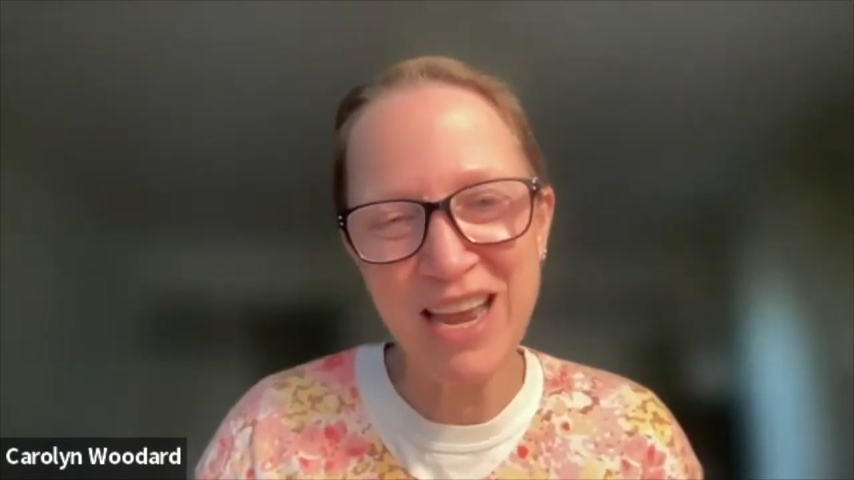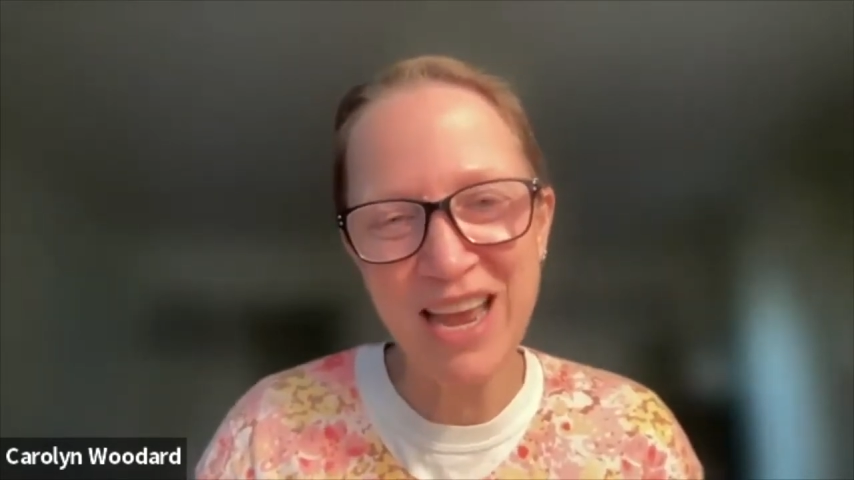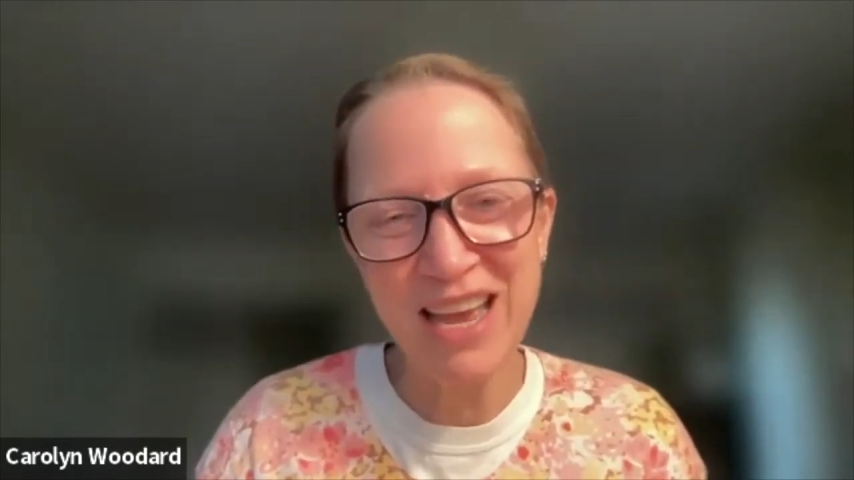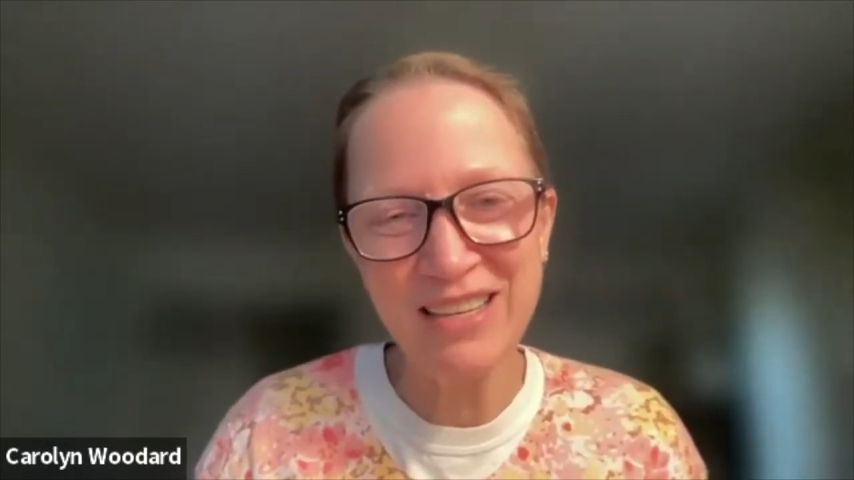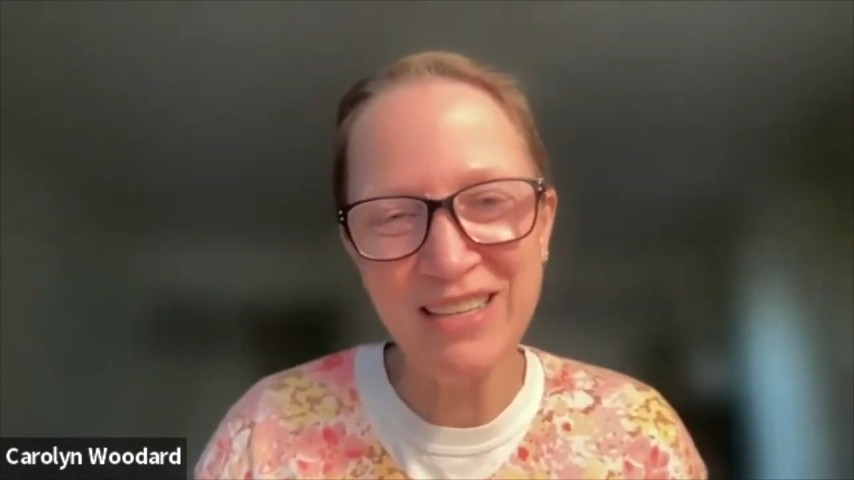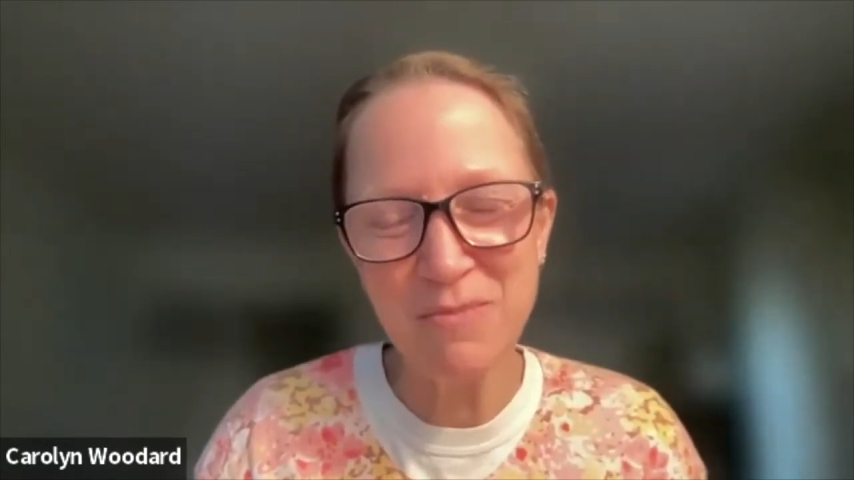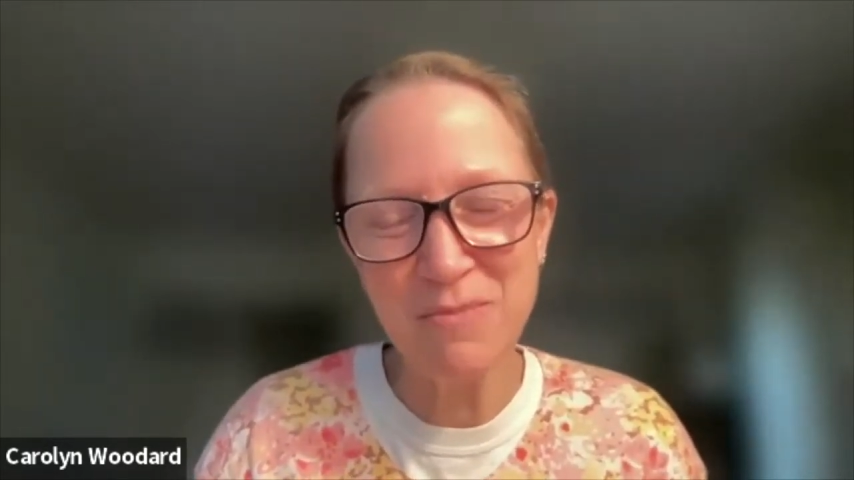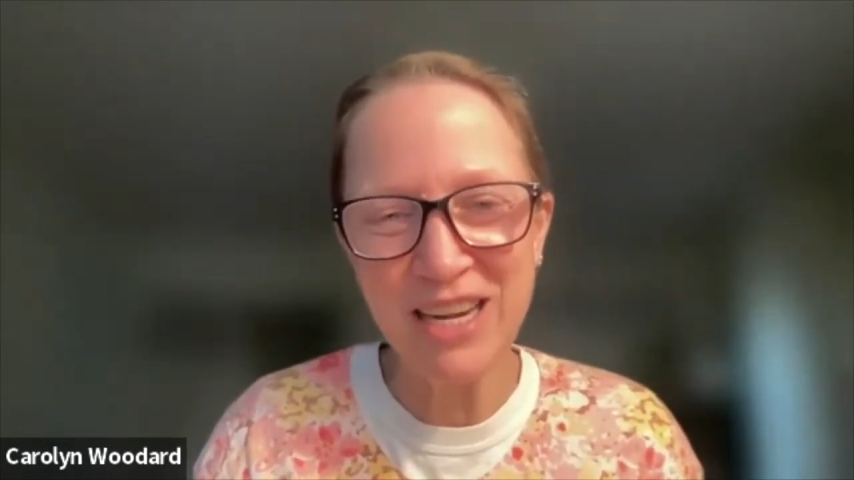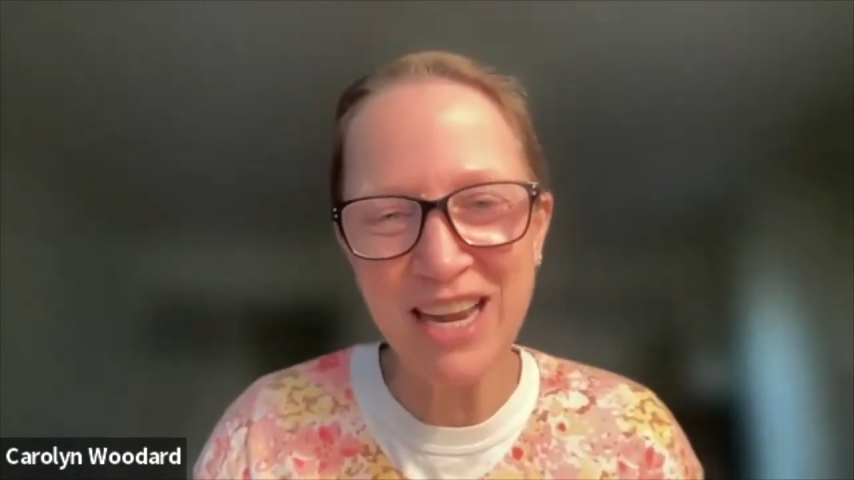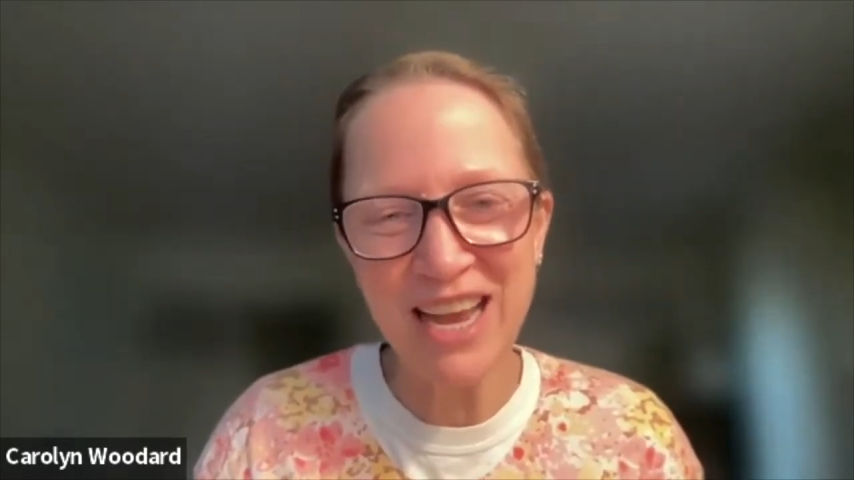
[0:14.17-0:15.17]
at
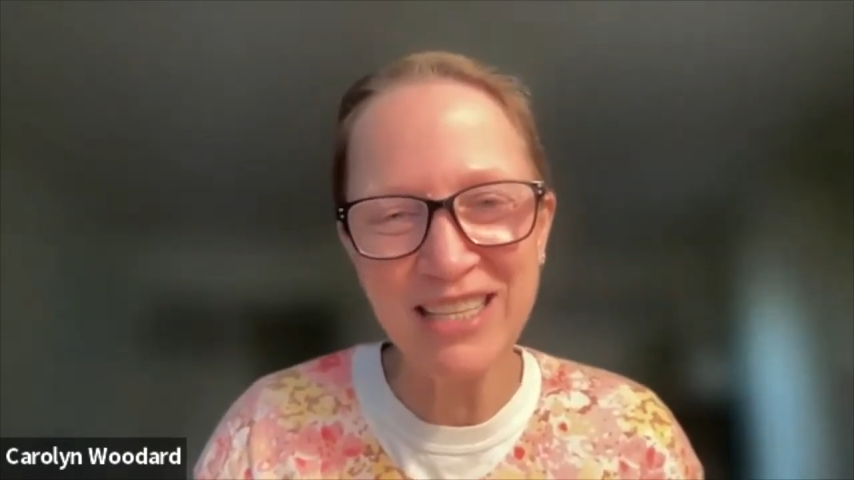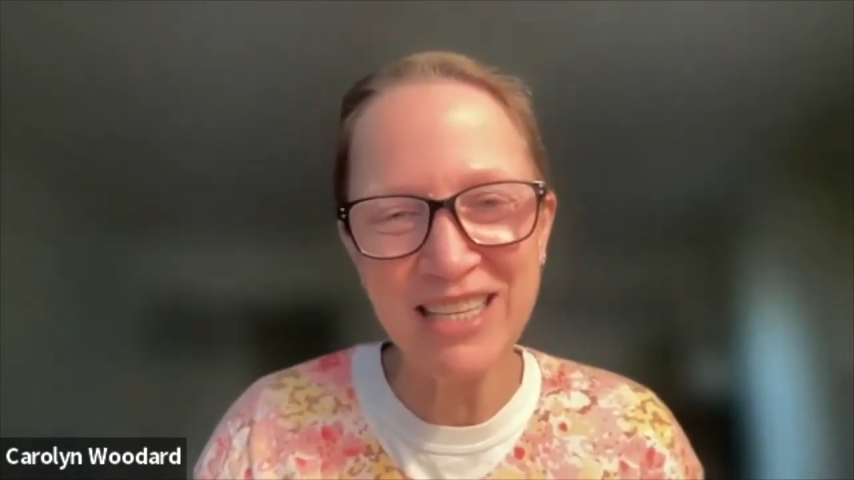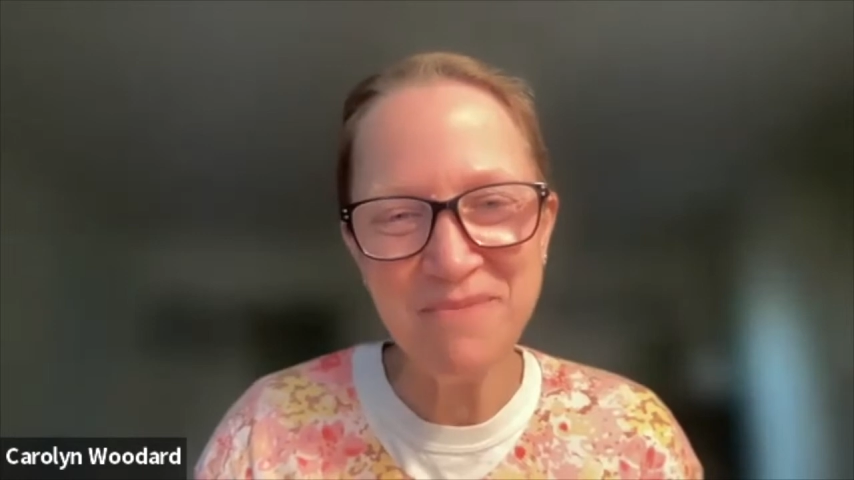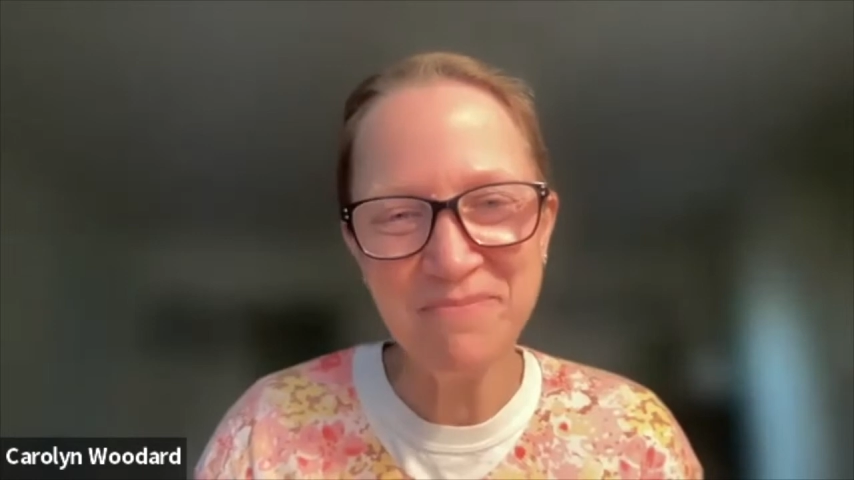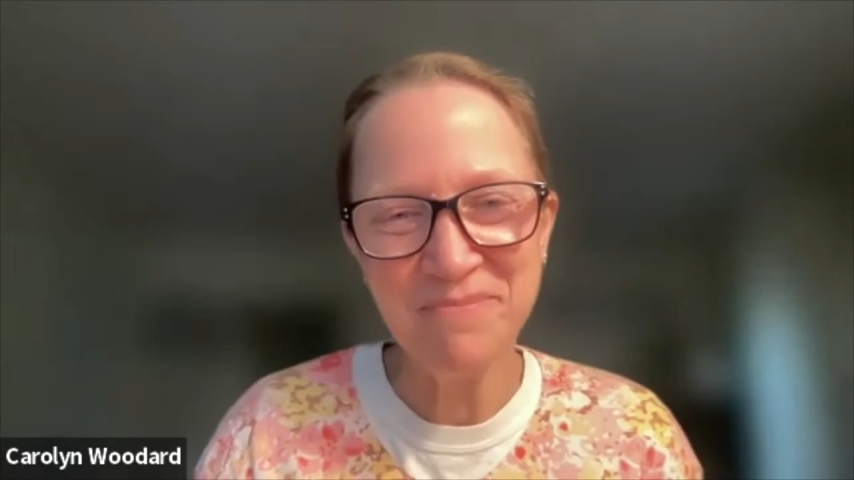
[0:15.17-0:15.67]
Community IT?